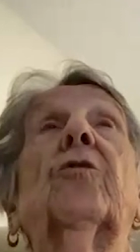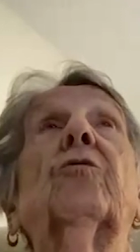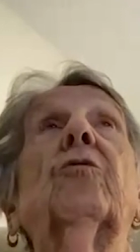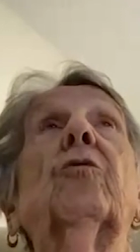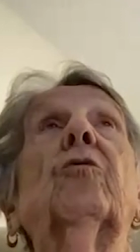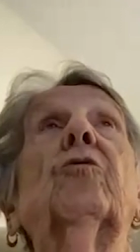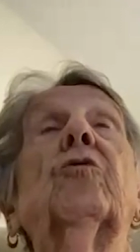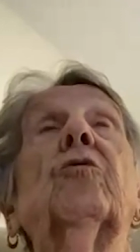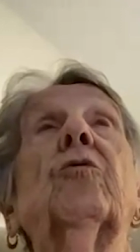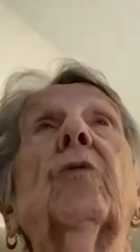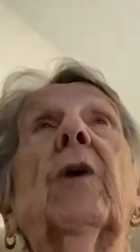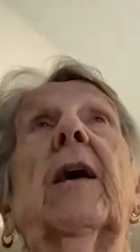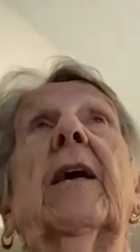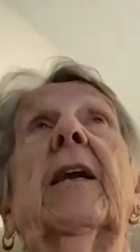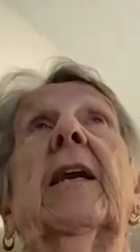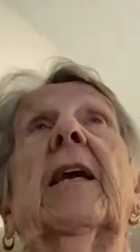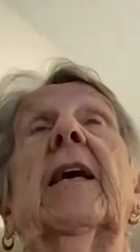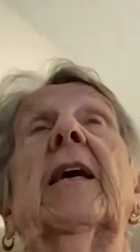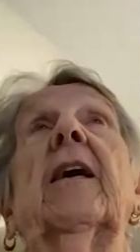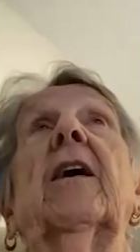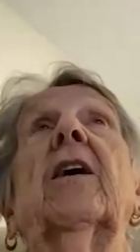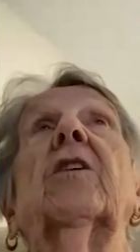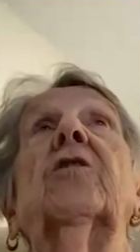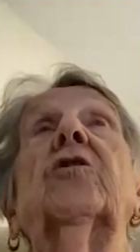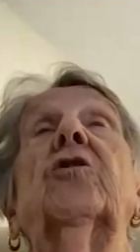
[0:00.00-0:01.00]
Through
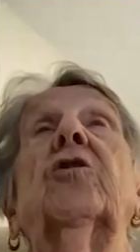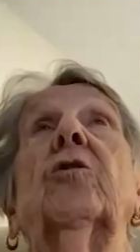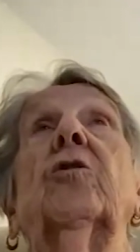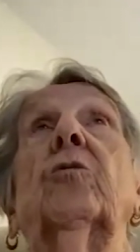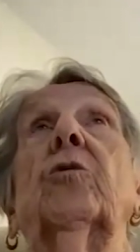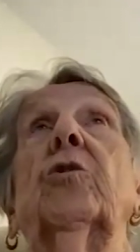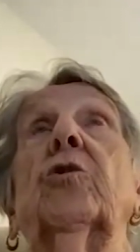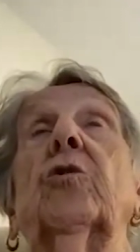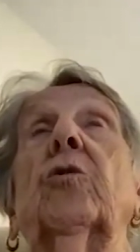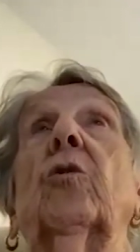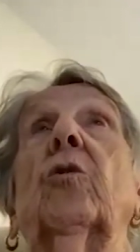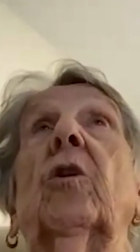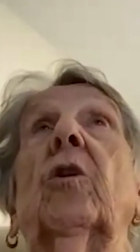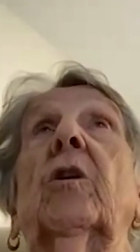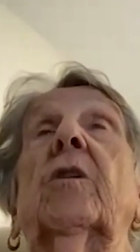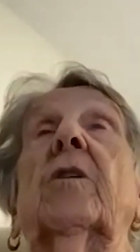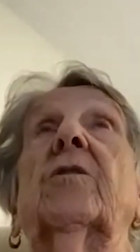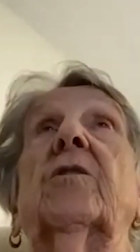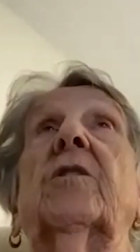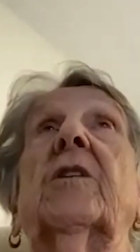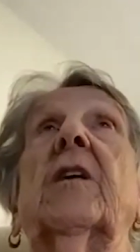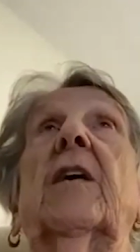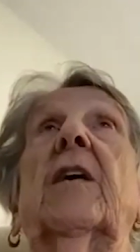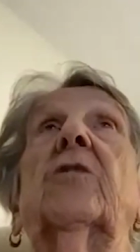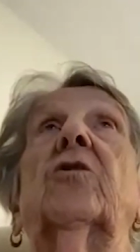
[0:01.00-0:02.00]
Training, a Jewish
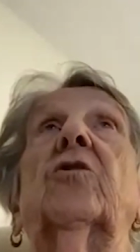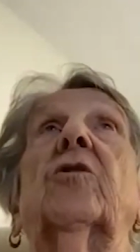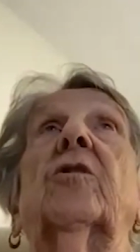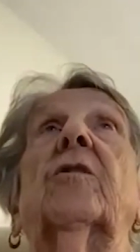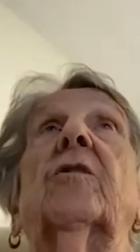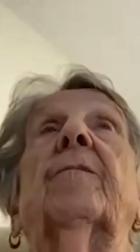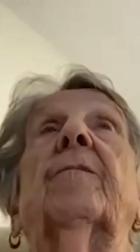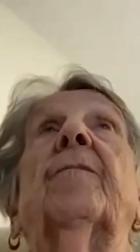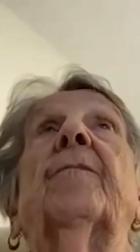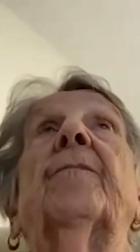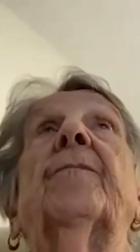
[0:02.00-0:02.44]
organization.